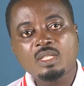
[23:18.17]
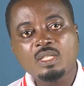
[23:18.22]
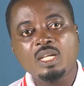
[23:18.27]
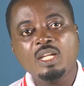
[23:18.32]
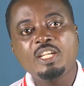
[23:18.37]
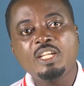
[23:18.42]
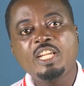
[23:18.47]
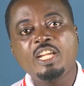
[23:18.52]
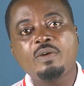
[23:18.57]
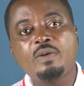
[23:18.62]

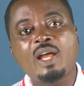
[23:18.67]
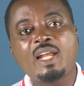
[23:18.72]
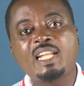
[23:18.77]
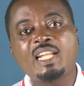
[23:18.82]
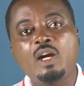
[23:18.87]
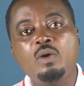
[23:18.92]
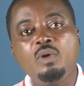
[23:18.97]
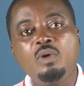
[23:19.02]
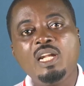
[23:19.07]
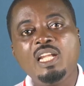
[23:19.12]
They
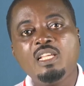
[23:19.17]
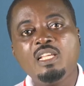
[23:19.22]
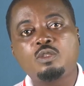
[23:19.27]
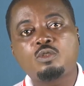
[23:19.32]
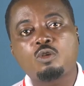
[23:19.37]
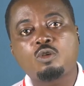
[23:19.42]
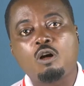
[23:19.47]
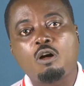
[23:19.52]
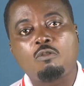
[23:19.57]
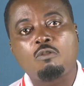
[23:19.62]
rather release
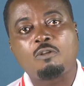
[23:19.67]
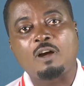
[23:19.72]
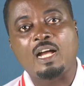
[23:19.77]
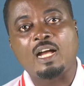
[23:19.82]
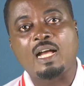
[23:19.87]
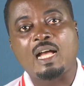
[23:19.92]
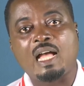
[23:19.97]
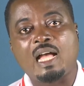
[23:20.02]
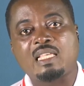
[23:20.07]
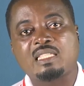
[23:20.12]
sulfur
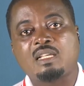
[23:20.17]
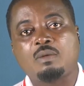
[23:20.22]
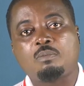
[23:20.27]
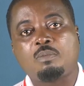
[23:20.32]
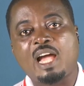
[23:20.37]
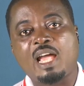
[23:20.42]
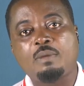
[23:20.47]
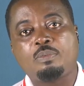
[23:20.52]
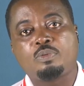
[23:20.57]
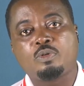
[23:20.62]
as a
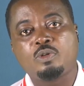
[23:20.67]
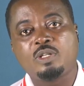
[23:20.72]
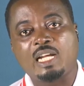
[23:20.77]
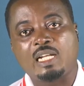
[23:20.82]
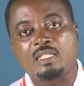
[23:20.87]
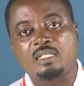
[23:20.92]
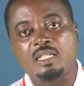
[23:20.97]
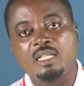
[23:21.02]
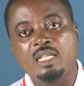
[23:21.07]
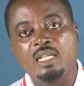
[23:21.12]

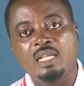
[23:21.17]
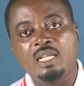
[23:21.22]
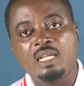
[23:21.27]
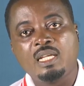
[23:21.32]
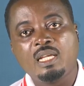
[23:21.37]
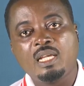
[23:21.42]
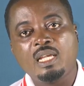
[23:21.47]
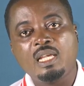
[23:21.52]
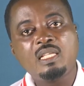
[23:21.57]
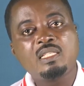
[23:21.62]
byproduct
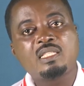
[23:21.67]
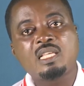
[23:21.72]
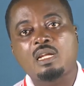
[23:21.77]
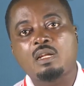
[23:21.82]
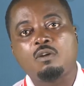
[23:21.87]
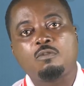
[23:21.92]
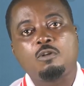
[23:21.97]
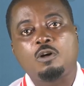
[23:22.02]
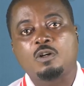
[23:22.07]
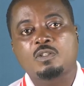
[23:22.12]
instead
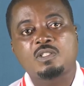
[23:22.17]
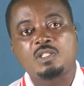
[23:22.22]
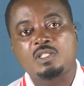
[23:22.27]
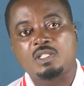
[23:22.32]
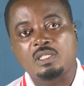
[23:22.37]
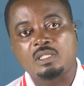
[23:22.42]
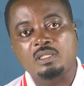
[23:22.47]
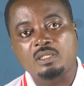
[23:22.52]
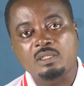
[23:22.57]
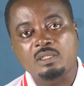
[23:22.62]
of oxygen.